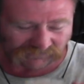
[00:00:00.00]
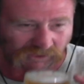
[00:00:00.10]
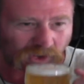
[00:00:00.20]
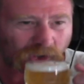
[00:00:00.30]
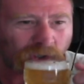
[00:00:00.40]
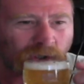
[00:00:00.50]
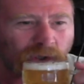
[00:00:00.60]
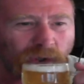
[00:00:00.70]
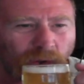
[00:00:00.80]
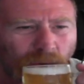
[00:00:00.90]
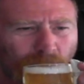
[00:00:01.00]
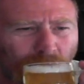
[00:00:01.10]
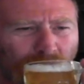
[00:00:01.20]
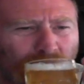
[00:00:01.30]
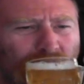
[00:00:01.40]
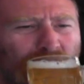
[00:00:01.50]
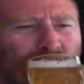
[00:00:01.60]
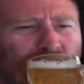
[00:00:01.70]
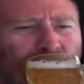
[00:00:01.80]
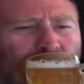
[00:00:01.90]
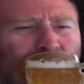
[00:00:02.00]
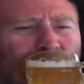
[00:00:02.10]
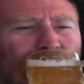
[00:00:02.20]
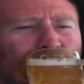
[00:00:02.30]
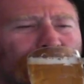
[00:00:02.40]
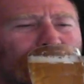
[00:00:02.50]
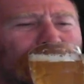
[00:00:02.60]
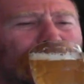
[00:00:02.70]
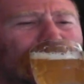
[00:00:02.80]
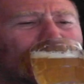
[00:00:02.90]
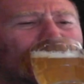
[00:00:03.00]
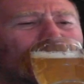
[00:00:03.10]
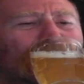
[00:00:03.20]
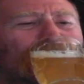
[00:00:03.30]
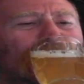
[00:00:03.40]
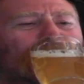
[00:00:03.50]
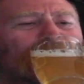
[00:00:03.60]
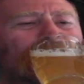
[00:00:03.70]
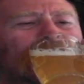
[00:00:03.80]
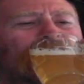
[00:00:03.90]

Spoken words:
(no one is talking)